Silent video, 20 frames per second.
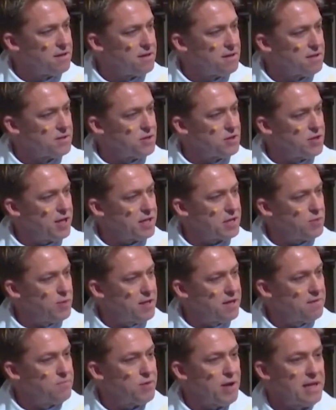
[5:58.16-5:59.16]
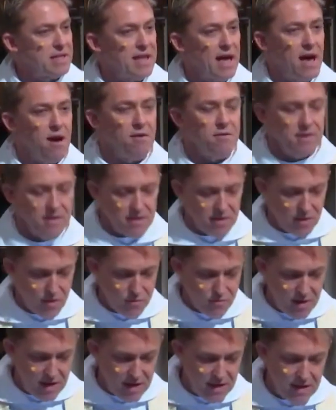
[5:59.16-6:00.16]
suggests we could break down into
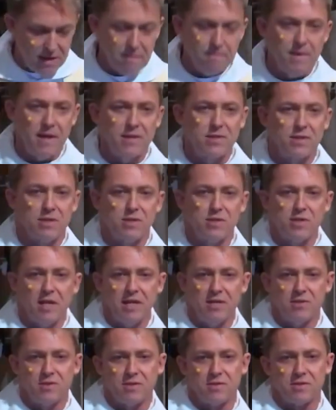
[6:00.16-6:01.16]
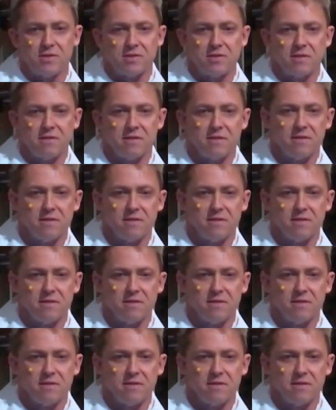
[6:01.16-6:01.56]
three basic stages.